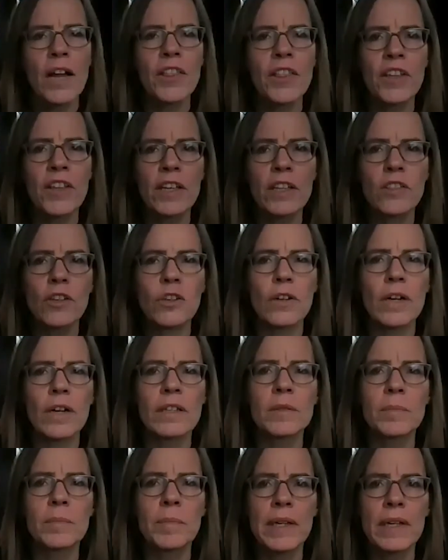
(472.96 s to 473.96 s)
think there
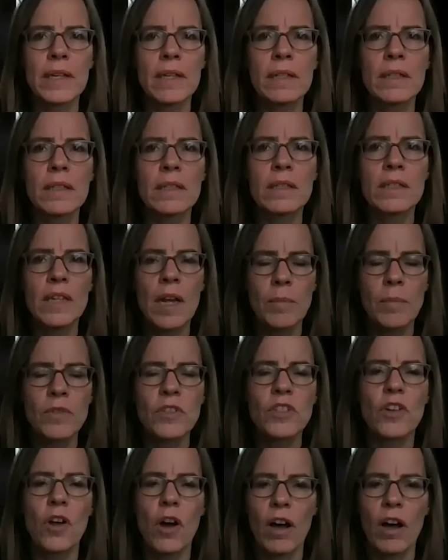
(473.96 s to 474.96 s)
has been some
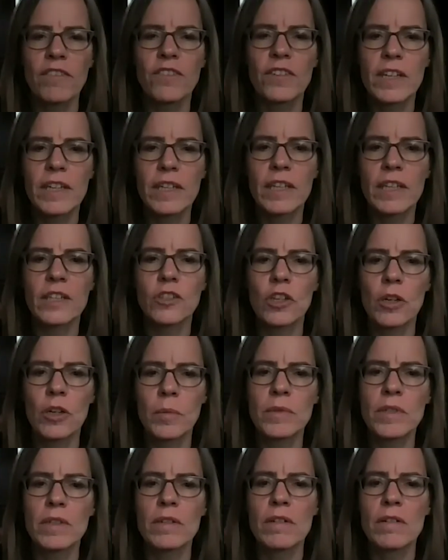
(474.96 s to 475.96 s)
softening in
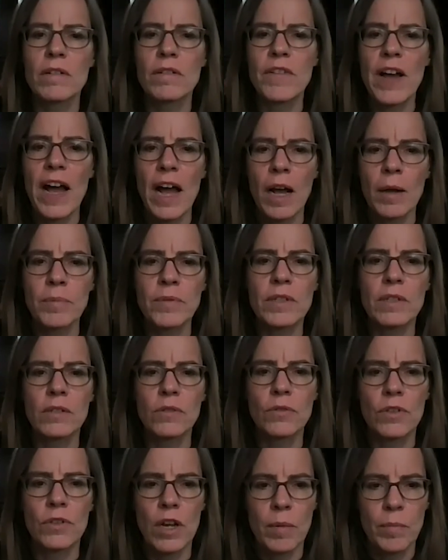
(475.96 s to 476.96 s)
terms of
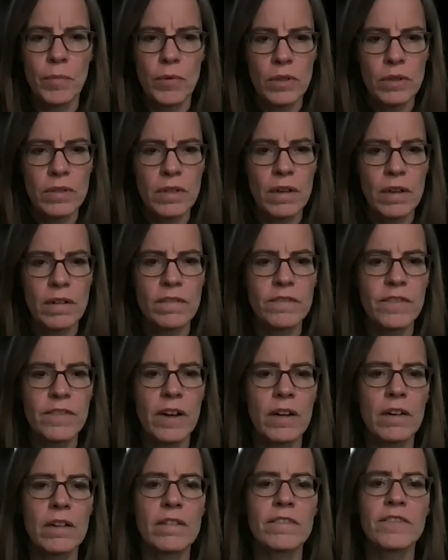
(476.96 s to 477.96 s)
absolute numbers
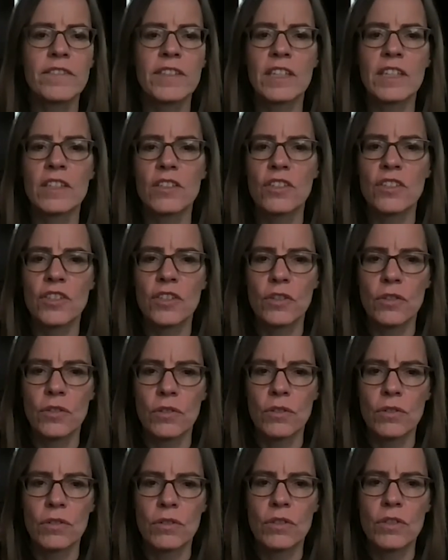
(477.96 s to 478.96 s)
of
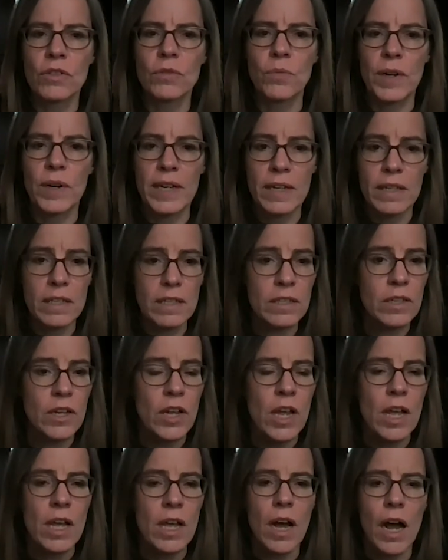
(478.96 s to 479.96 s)
concerns raised.
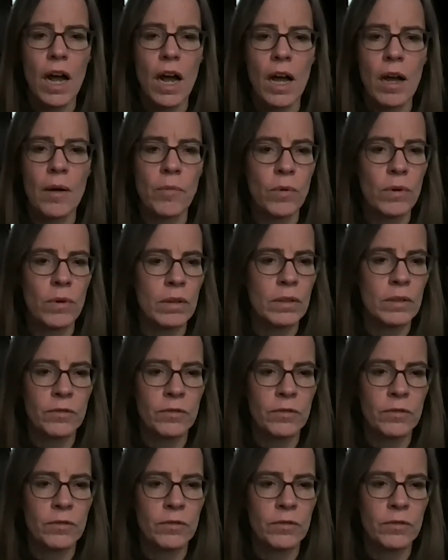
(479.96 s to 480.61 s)
We're